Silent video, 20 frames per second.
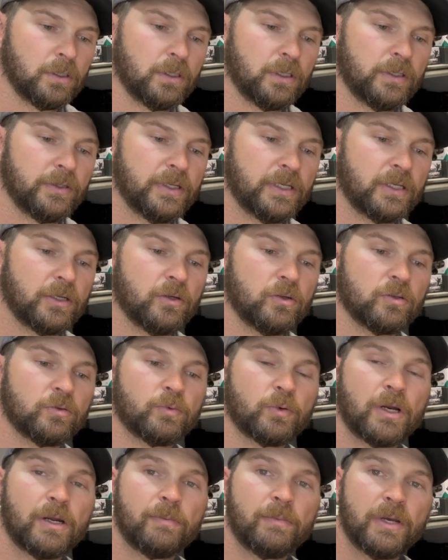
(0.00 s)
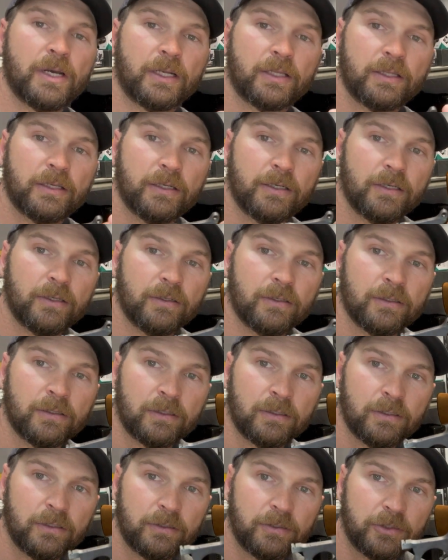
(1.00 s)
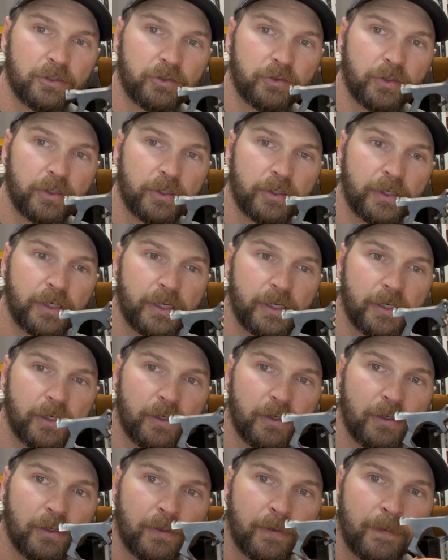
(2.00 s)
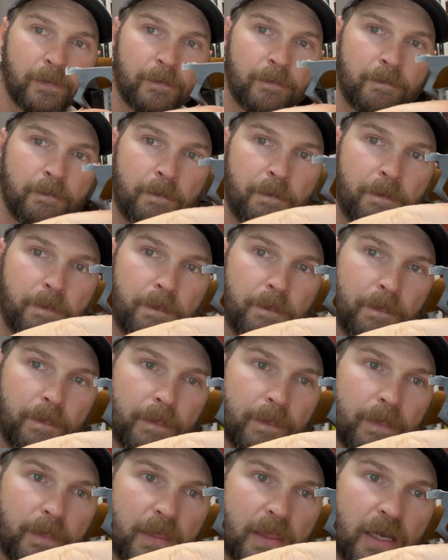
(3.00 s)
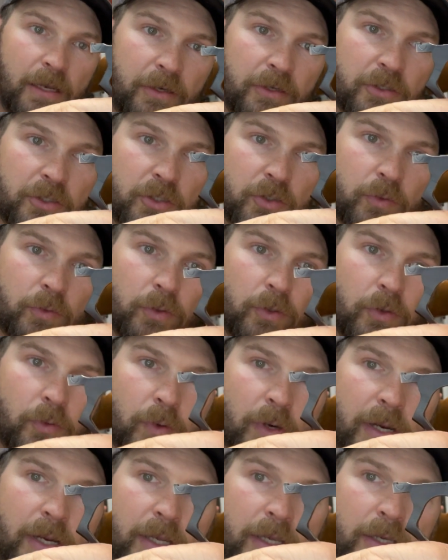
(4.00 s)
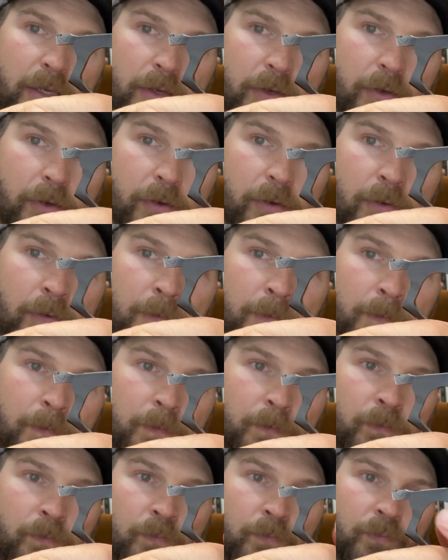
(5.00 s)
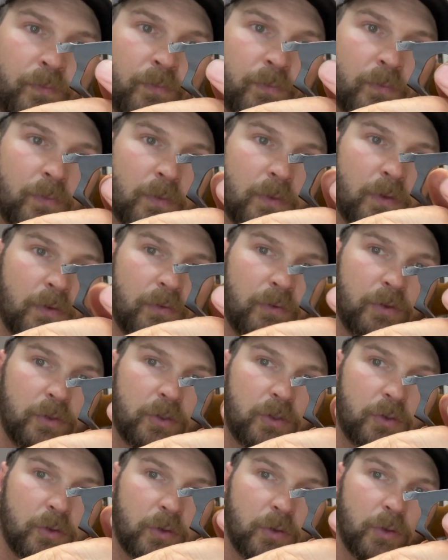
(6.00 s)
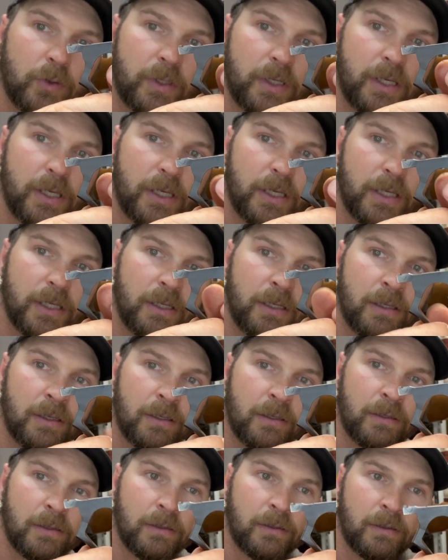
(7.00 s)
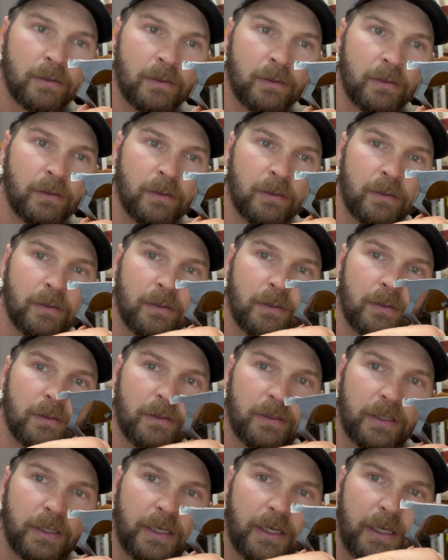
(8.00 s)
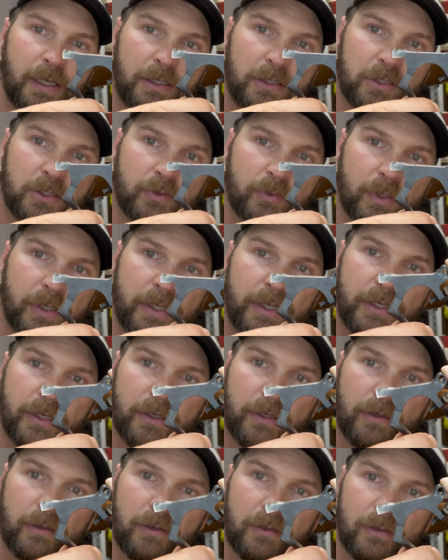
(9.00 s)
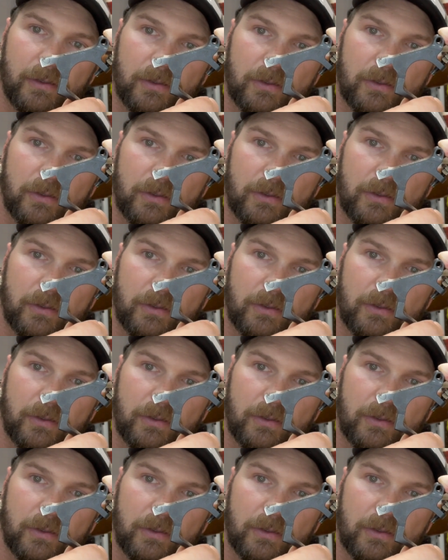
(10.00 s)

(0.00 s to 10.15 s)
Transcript: And that goes right back there on your trigger here. Now screw right here, if you screw it in, it hinges right here.